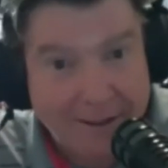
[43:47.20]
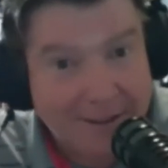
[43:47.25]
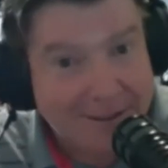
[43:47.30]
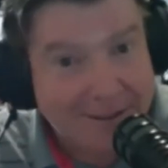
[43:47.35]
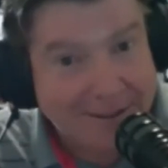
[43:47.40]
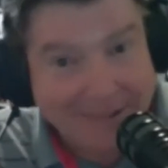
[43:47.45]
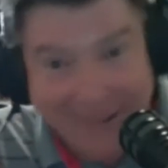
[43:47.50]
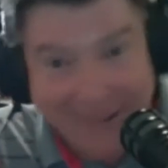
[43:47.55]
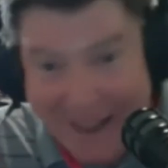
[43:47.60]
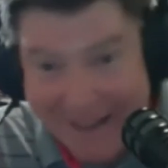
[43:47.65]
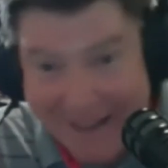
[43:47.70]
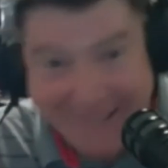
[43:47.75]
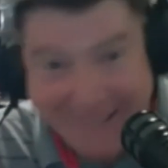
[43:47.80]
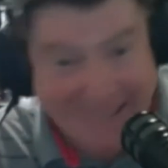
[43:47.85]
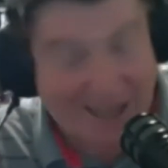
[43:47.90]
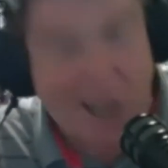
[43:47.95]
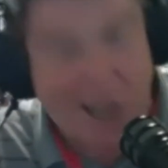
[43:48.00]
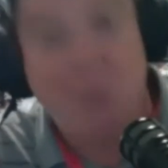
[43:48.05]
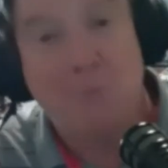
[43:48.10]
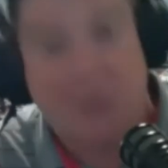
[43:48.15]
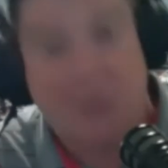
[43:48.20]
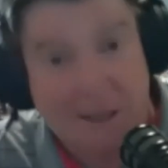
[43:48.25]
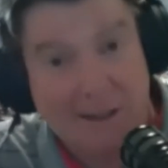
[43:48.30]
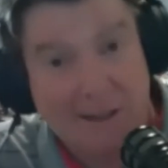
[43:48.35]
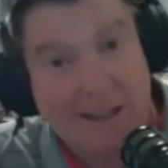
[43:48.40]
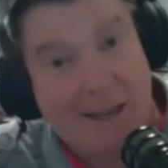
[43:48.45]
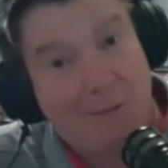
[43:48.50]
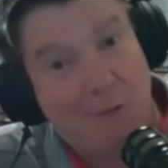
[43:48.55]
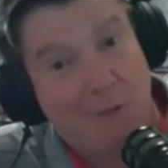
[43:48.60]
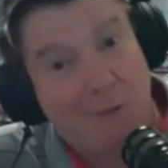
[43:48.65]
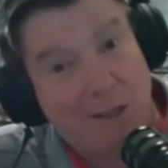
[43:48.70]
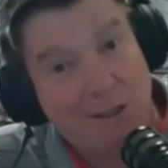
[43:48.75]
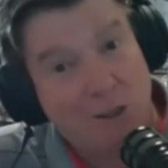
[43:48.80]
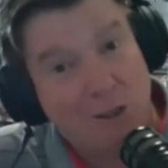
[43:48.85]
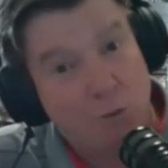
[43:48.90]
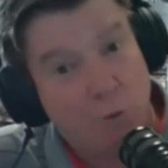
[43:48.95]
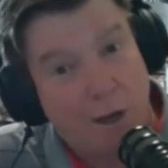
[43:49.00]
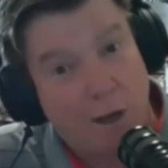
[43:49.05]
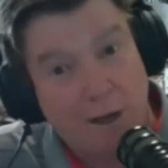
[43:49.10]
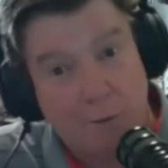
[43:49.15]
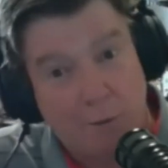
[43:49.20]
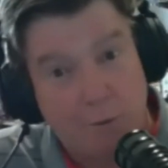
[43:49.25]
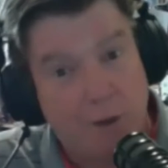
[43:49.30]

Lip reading: not tell me Liam Neeson's wedding?